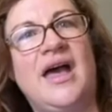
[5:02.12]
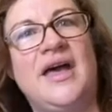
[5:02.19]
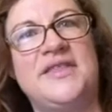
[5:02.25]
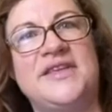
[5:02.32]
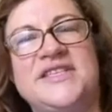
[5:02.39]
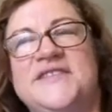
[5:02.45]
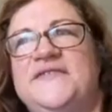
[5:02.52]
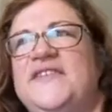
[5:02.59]

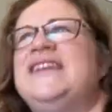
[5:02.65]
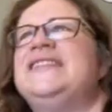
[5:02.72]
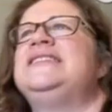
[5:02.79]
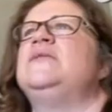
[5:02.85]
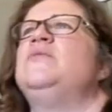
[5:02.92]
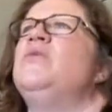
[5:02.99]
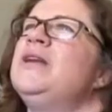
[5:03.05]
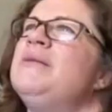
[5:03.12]
this fits
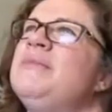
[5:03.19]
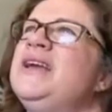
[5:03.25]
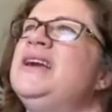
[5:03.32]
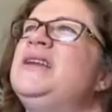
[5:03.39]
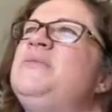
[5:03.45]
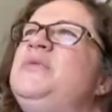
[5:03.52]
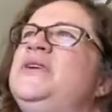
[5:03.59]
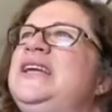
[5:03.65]
and what am I going
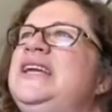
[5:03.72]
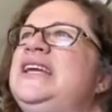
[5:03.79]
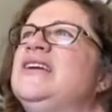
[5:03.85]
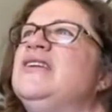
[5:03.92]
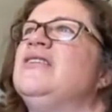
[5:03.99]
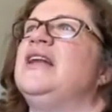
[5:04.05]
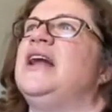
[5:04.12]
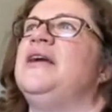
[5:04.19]
to put
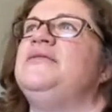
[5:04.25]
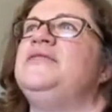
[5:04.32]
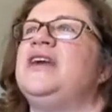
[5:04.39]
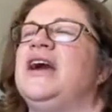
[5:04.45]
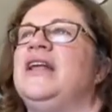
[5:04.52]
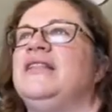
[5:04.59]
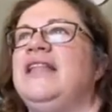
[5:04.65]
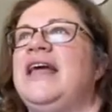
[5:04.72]
here? And I
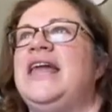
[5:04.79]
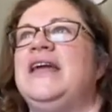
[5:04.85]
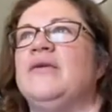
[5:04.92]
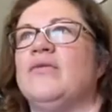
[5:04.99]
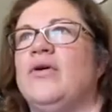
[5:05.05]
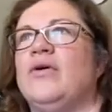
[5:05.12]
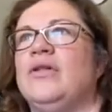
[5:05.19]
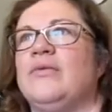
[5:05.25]
kind of let it
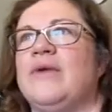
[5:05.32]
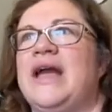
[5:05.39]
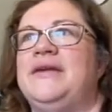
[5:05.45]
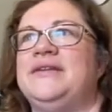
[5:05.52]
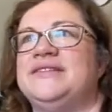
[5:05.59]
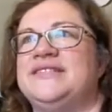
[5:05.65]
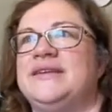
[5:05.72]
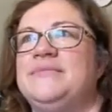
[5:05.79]
roll
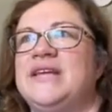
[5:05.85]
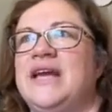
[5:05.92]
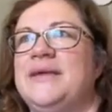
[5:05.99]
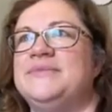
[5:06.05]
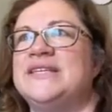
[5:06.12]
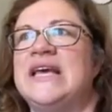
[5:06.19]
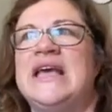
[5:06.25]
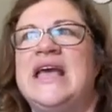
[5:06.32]
around. And
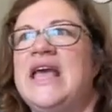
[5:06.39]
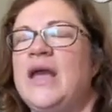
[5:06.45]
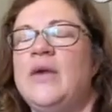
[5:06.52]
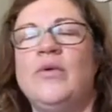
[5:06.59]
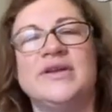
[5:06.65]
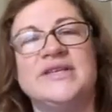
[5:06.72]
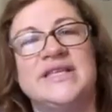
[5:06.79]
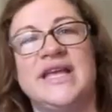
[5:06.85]
sometimes it
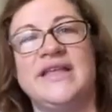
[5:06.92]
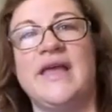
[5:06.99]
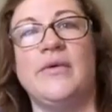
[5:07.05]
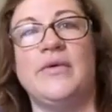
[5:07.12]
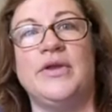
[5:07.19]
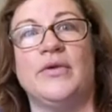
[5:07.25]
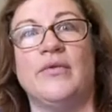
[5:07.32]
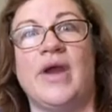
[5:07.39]
works like that
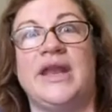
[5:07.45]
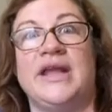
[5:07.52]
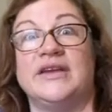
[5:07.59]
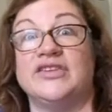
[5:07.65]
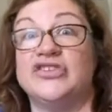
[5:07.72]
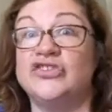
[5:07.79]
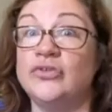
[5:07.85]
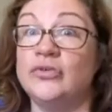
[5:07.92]
when you're writing a
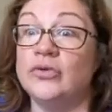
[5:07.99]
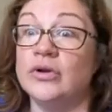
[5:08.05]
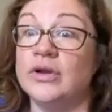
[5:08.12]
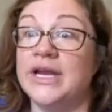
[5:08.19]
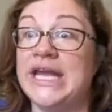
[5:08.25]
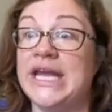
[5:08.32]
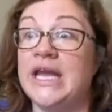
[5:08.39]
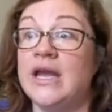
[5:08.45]
story